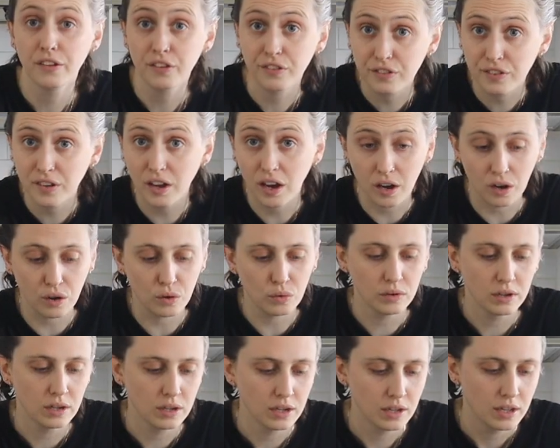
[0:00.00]

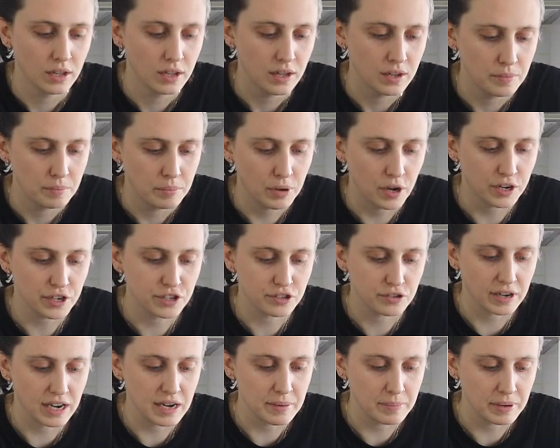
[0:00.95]
So Pon is
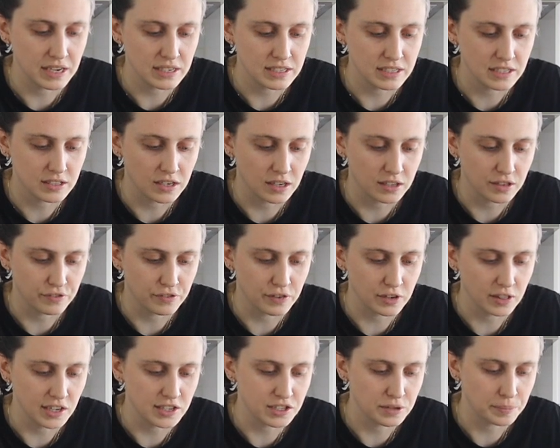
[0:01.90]
great because it's got the
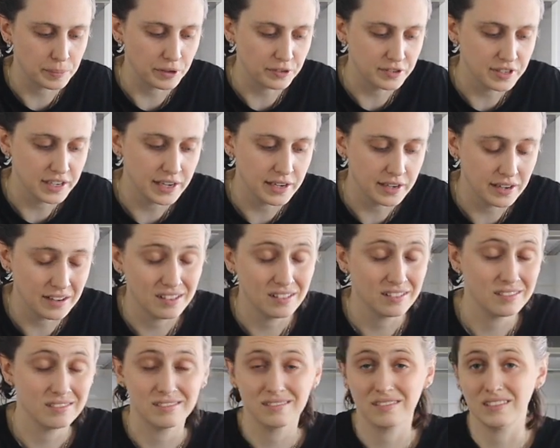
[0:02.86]
fertilizer built in.
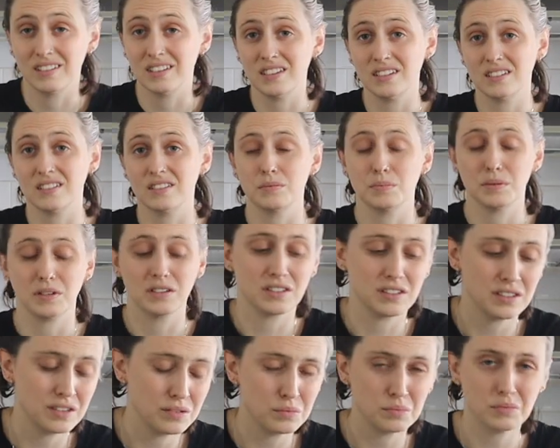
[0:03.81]
This isn't
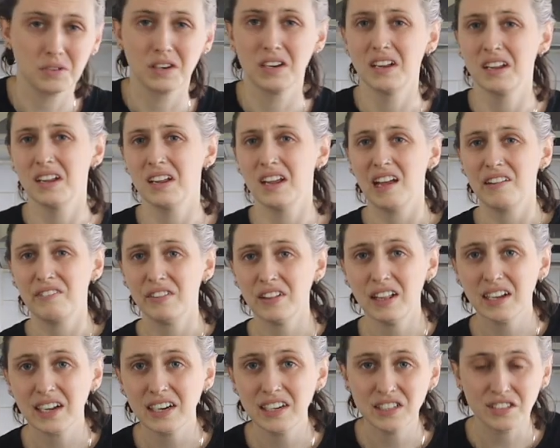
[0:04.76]
sponsored. I feel
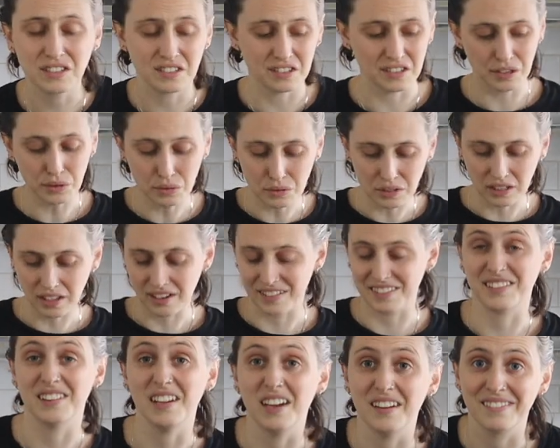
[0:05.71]
like I just use a lot
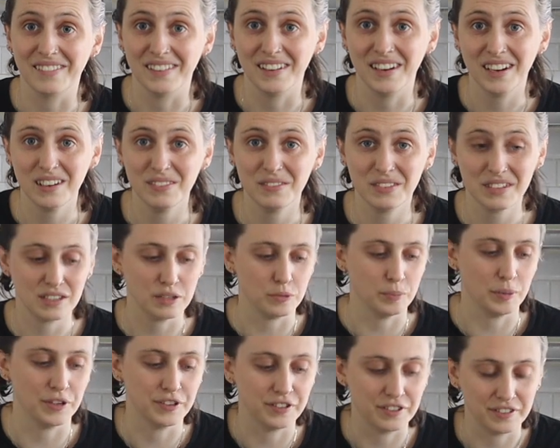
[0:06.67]
of stuff and none of this is
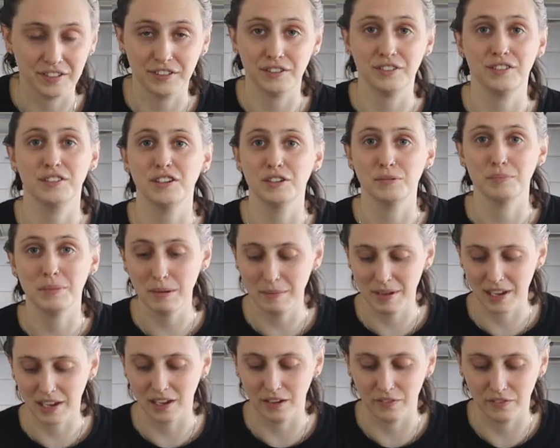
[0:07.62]
sponsored. This is just me
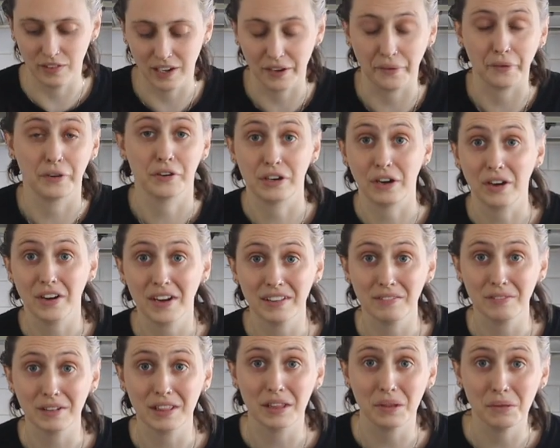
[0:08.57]
making a video and
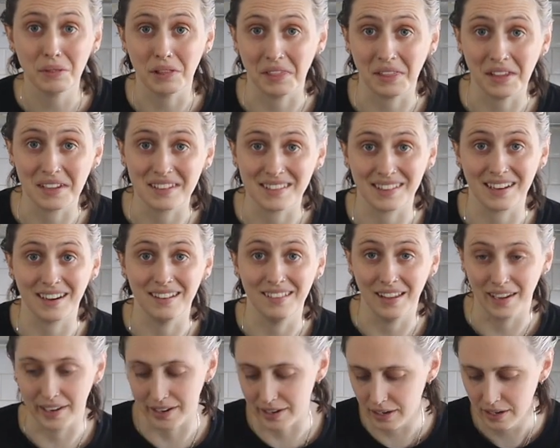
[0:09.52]
sharing with you the things that I
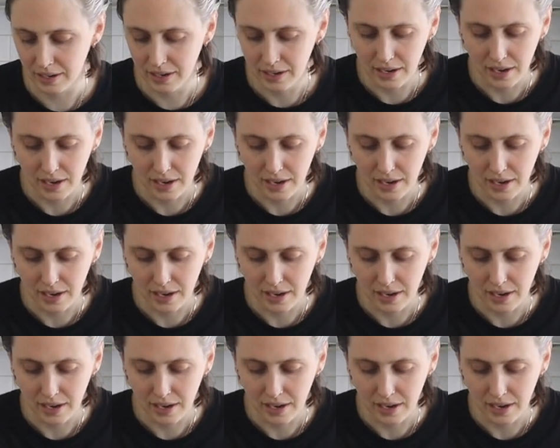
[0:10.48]
like.